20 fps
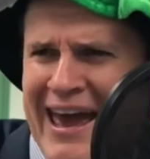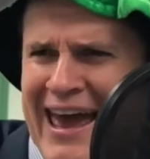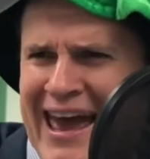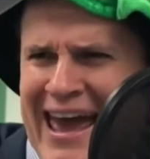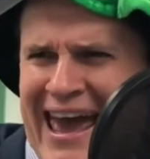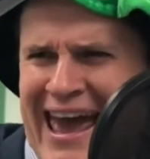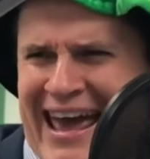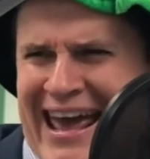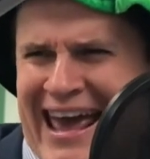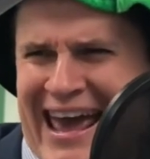
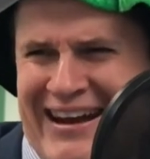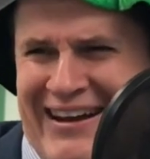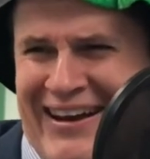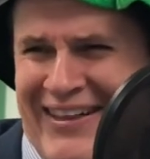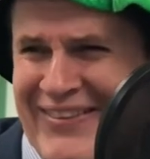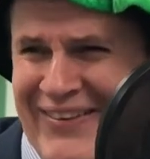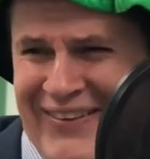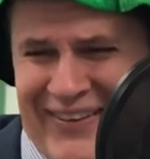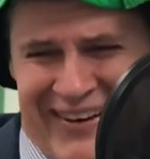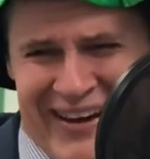And I
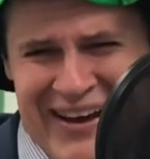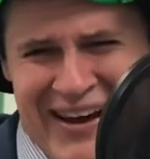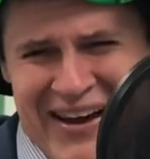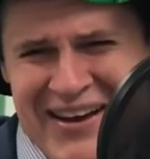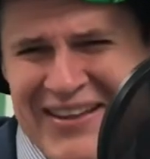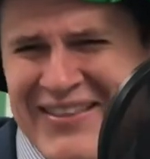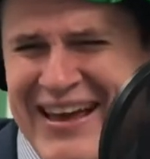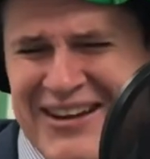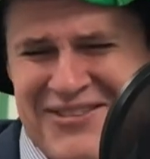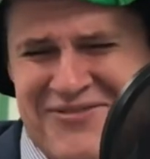thought
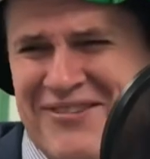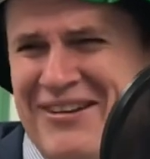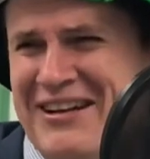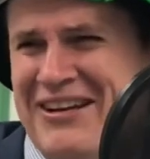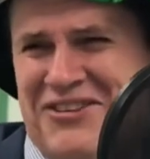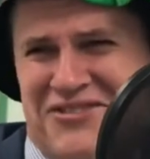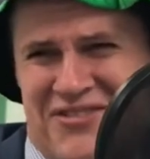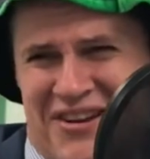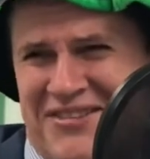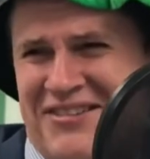that's
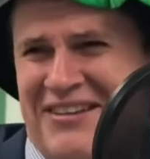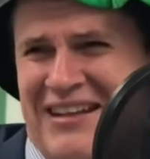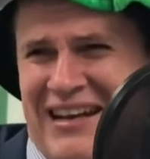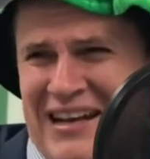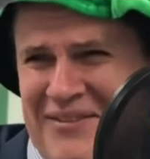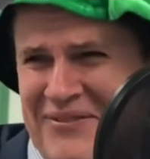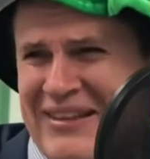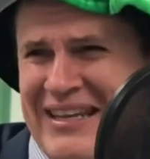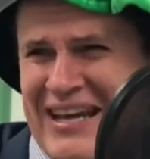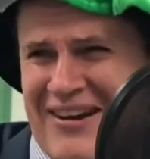really stretching the
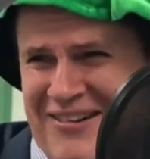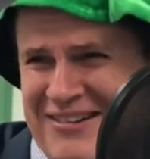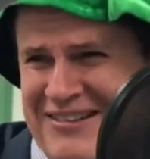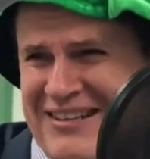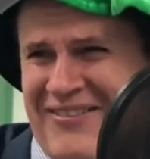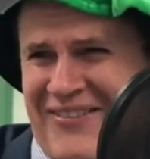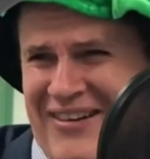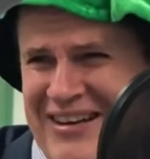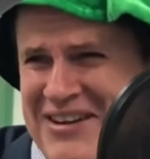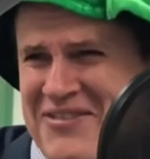limit there,
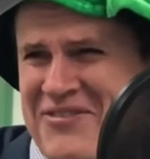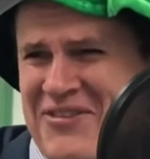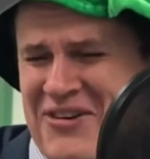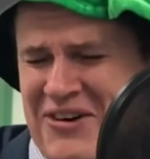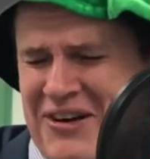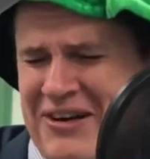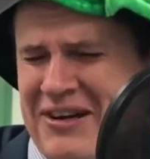isn't it, when you've got